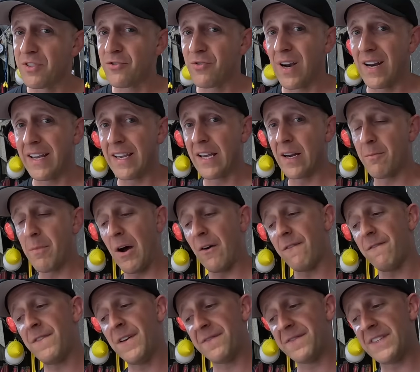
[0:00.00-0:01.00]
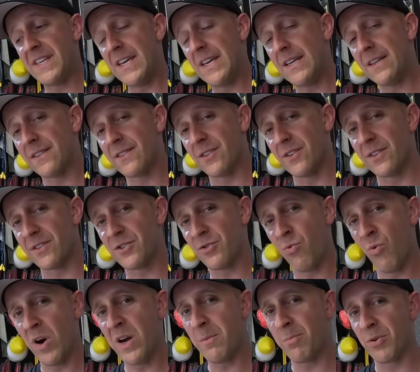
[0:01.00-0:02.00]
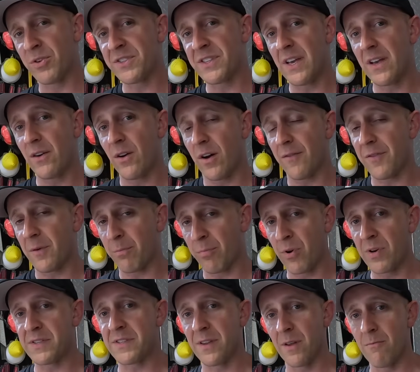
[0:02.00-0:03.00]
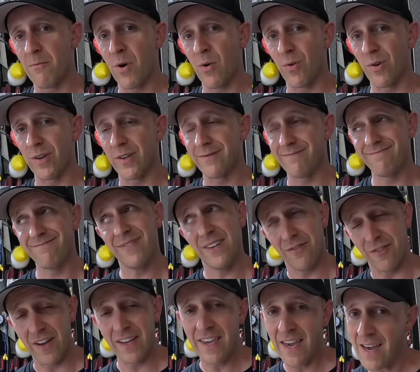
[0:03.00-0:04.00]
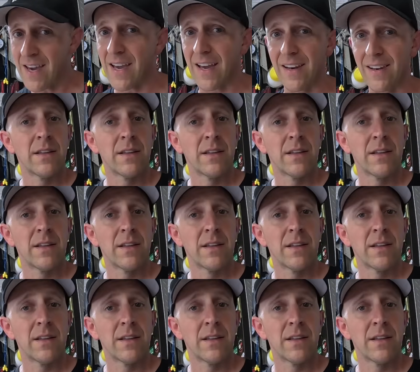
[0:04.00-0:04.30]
try to get about 15 to 20% off the price of the mower if I can.